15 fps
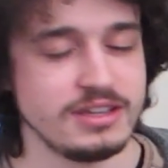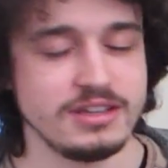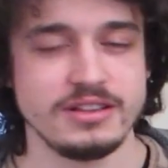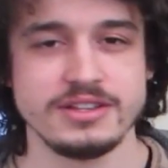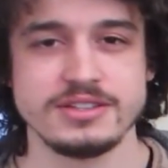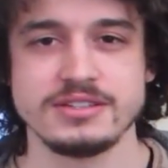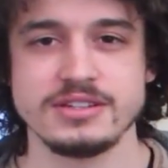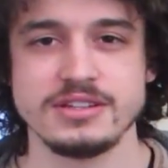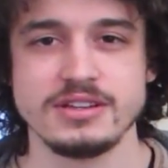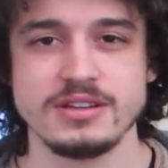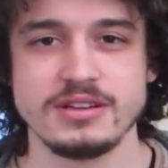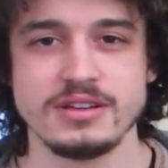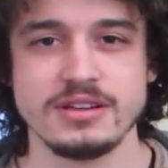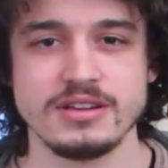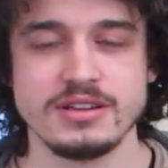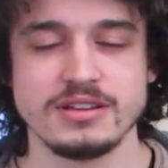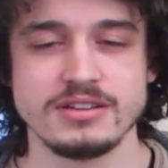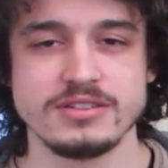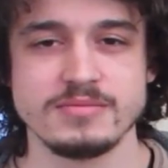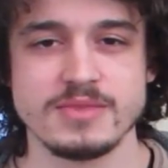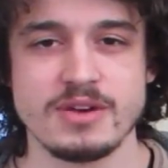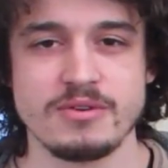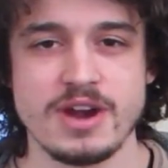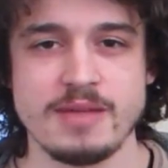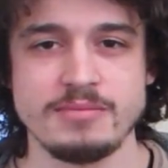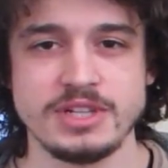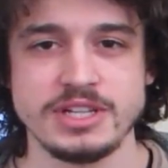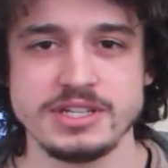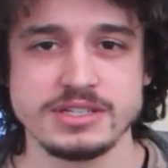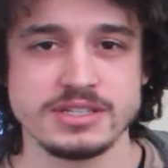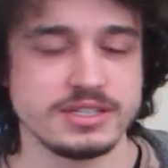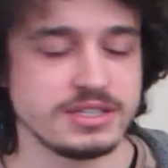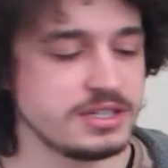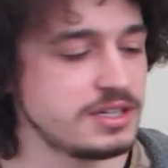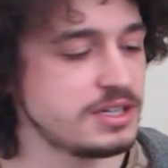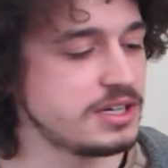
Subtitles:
listening to my ramblings.